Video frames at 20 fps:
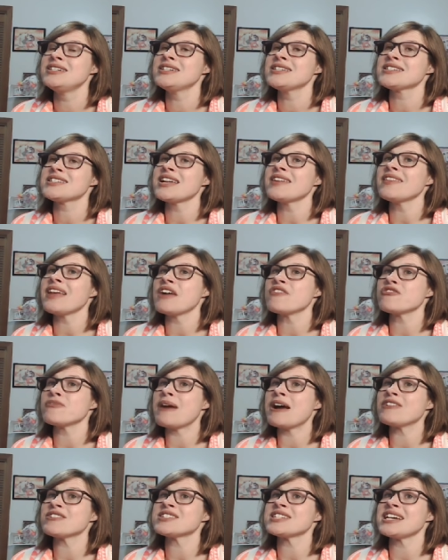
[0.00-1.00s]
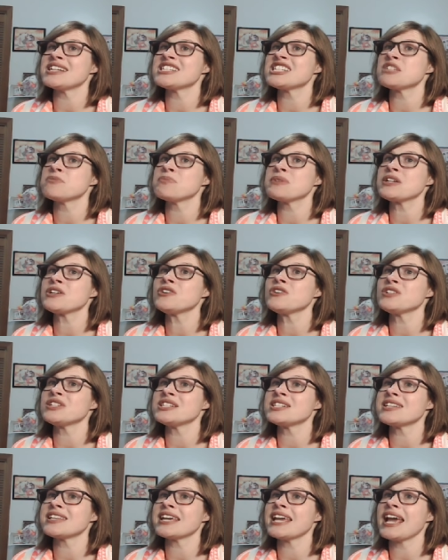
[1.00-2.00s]
Sunlight from outside spilled
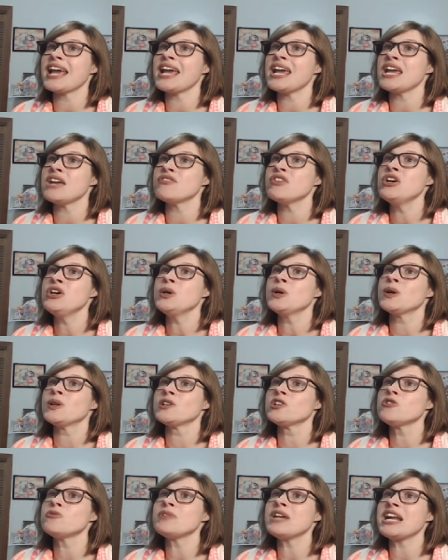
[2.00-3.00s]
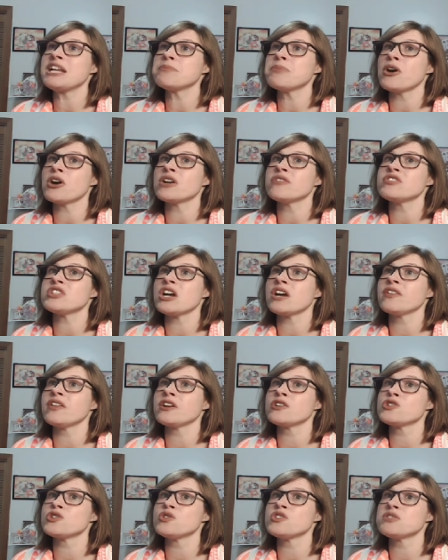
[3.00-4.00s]
into the cave, illuminating part of
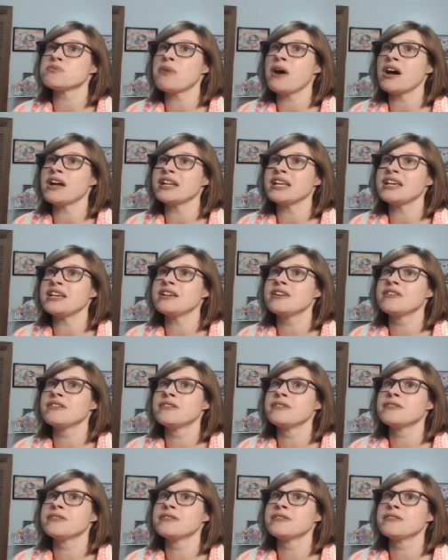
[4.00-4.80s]
Tianlong Jun's body.